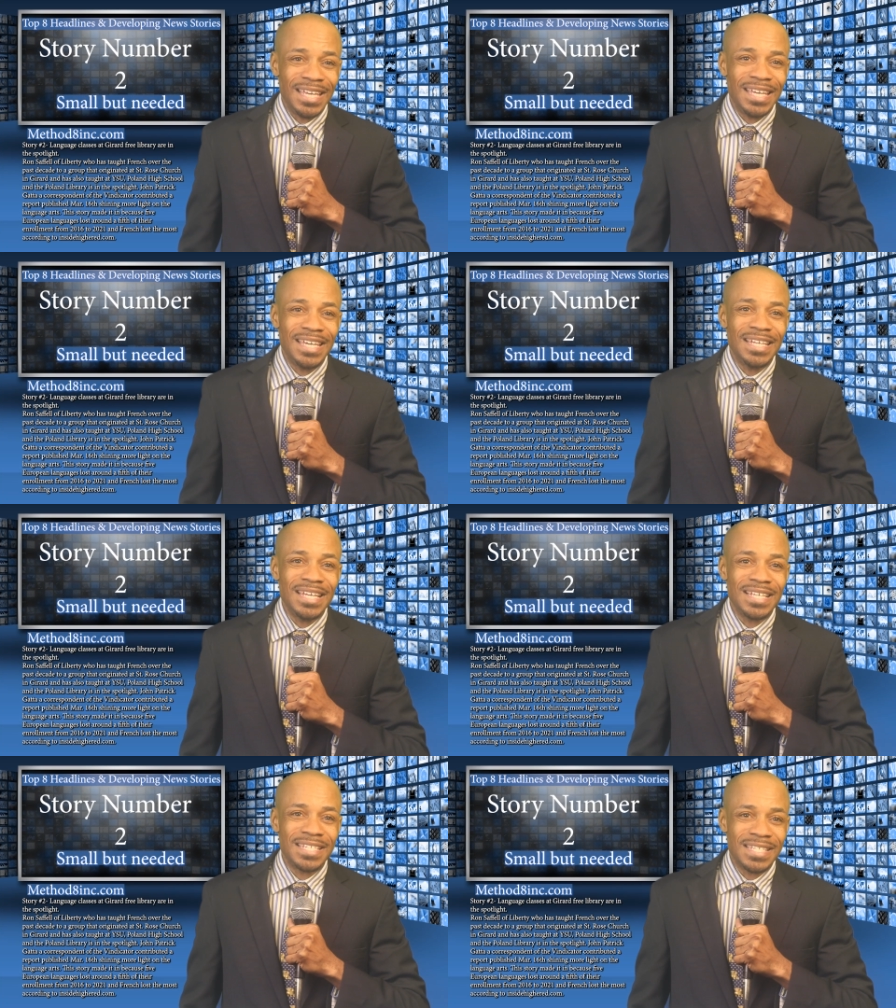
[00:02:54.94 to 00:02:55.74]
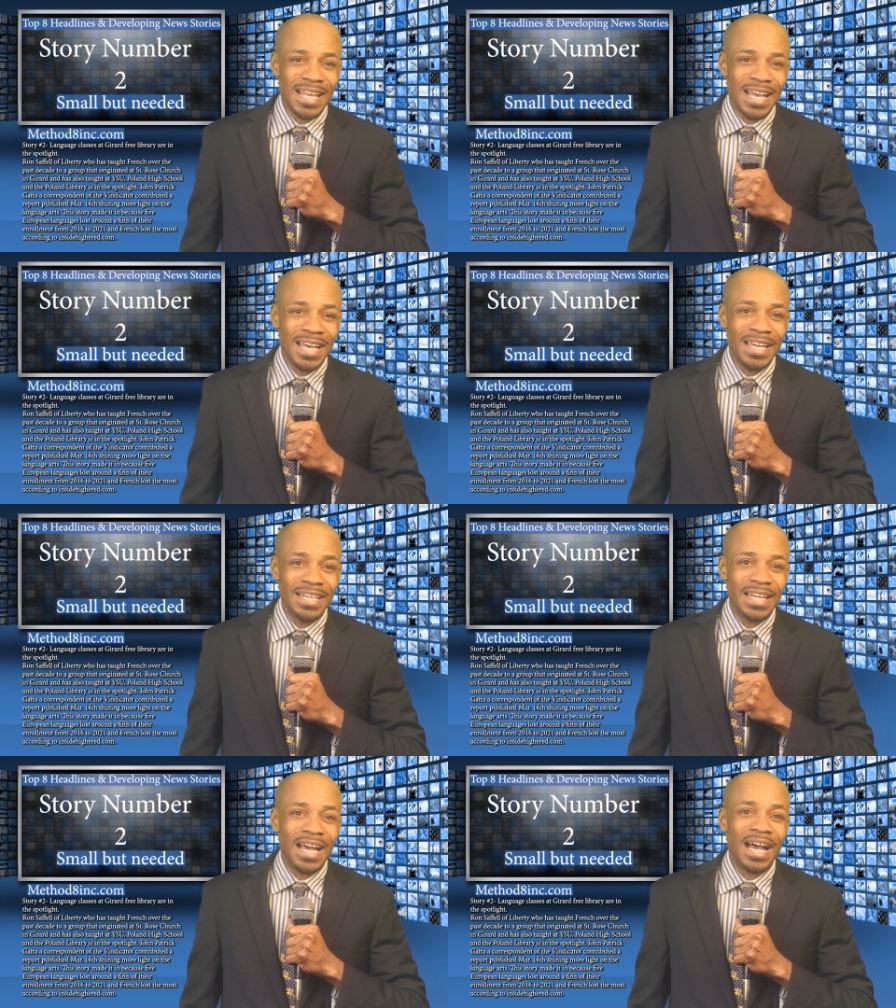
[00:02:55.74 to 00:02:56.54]

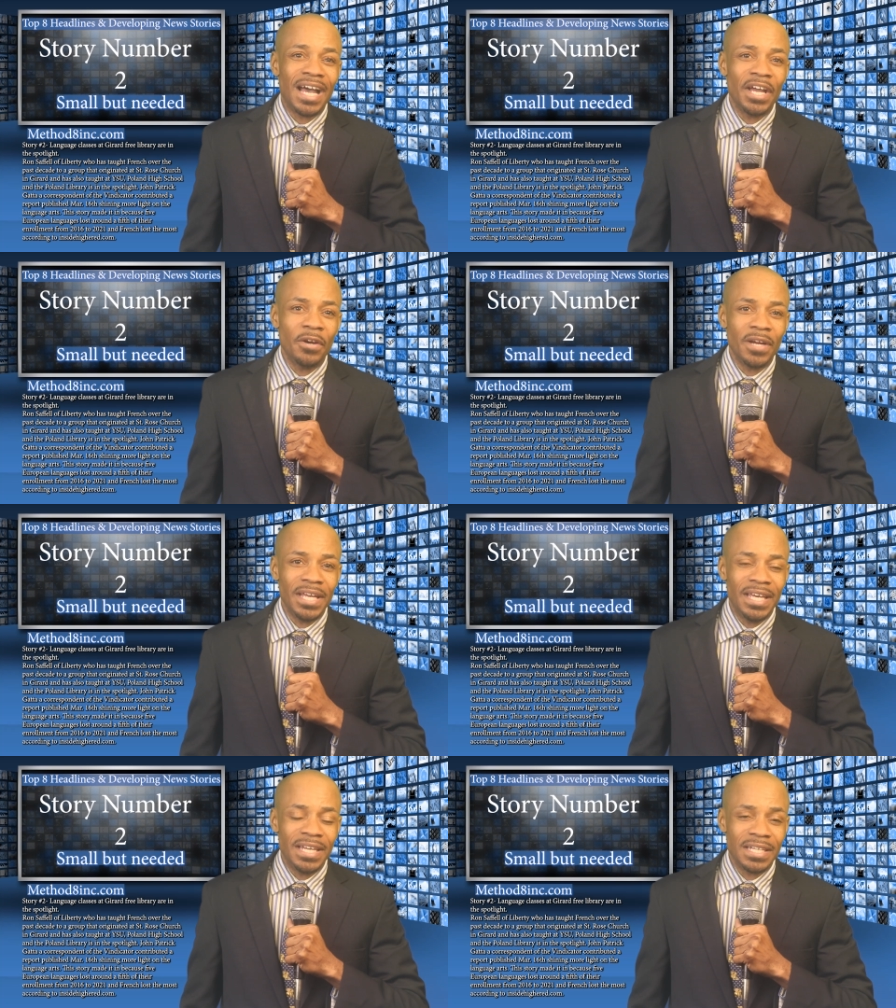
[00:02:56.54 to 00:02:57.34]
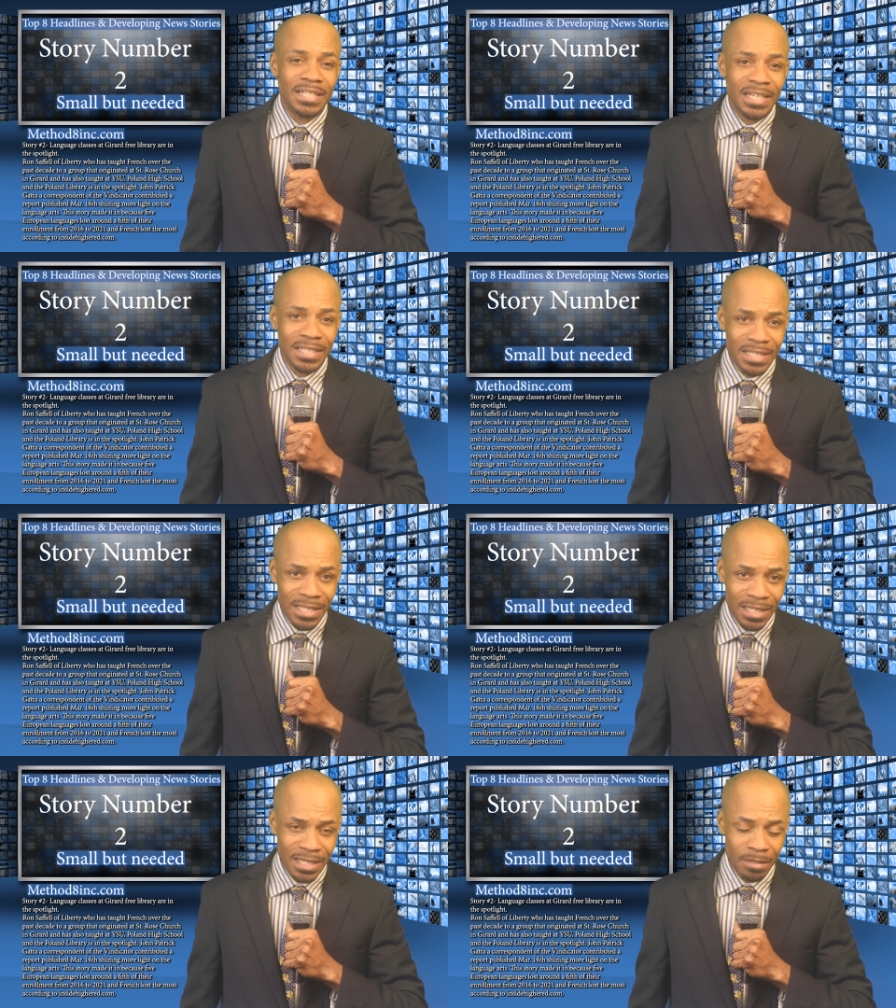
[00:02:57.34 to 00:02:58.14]

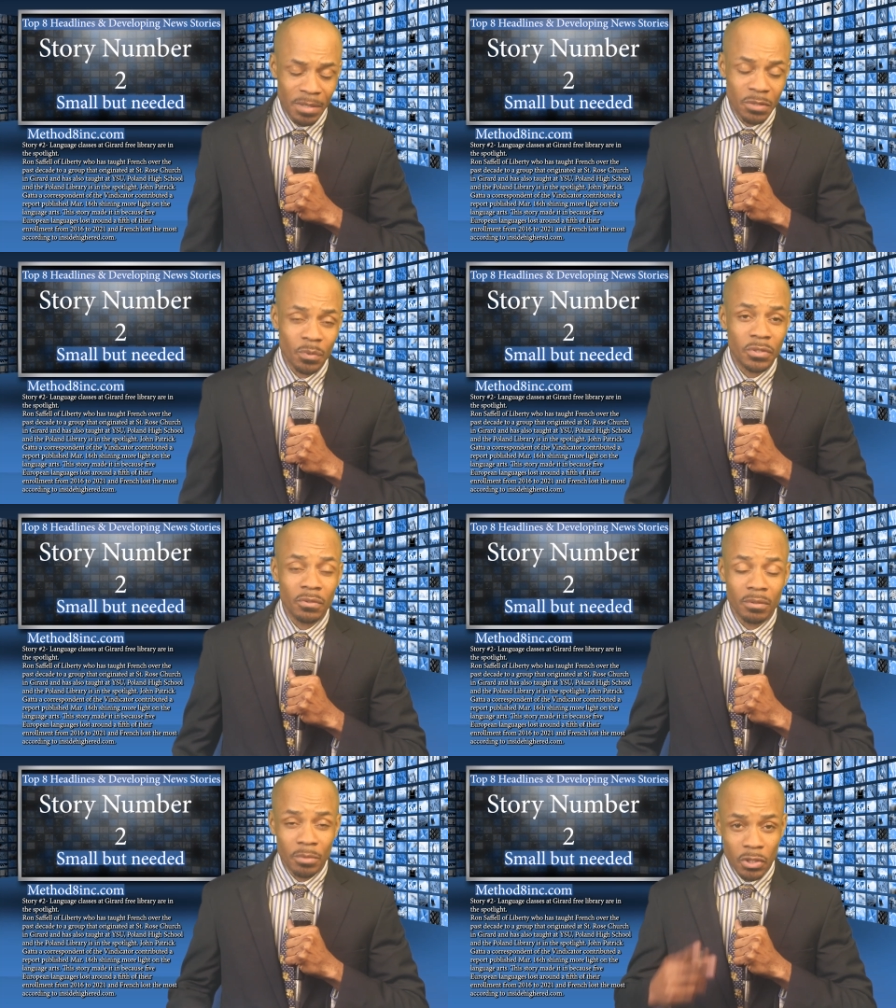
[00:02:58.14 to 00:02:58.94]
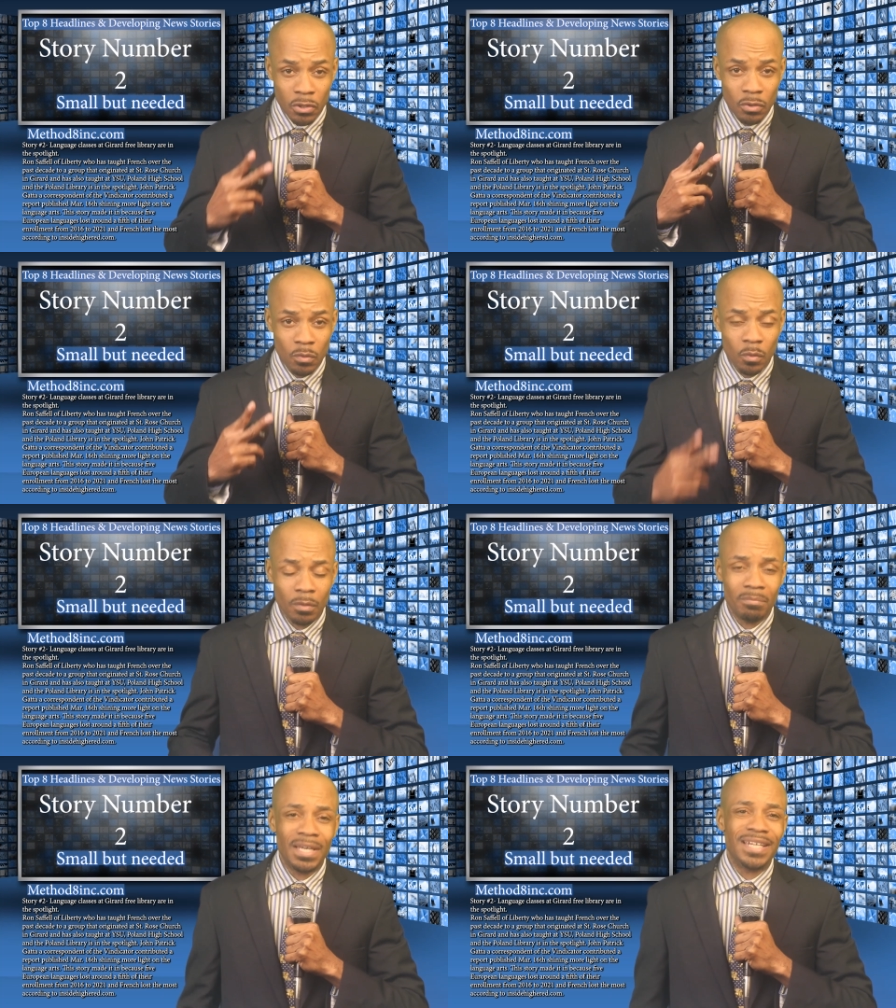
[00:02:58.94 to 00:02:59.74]
InsideHigherEd.com. That's why story number two
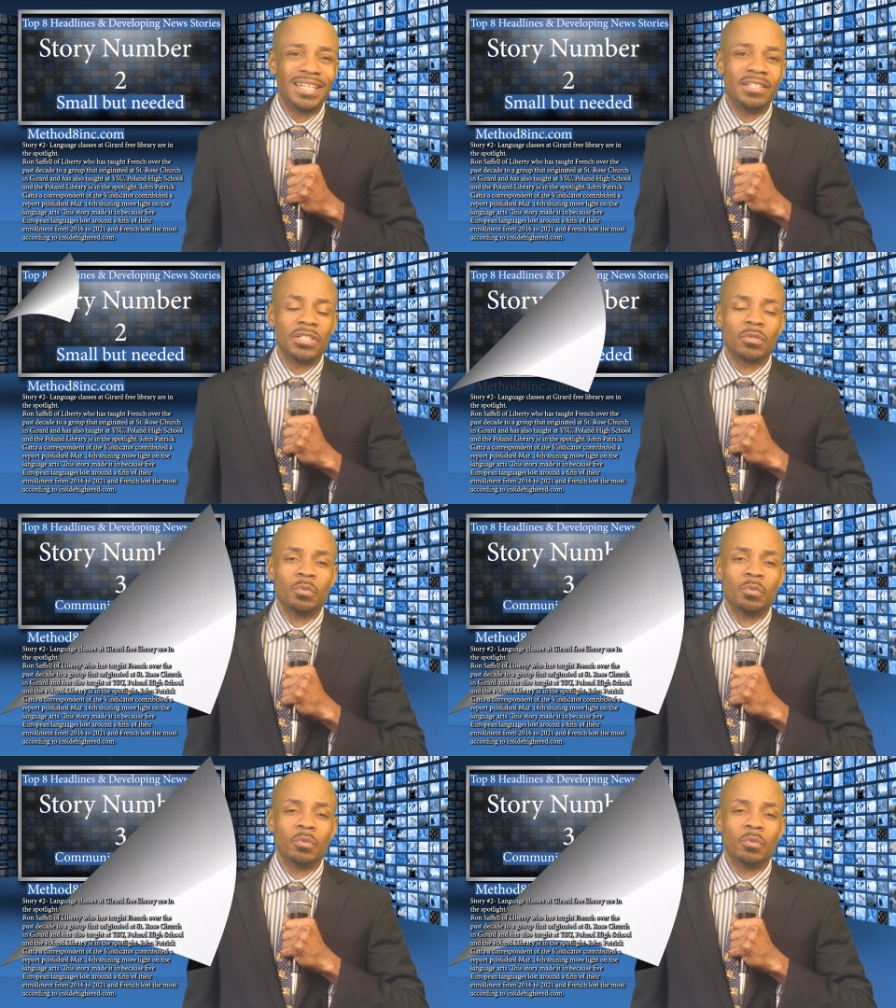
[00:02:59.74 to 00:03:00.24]
made it in.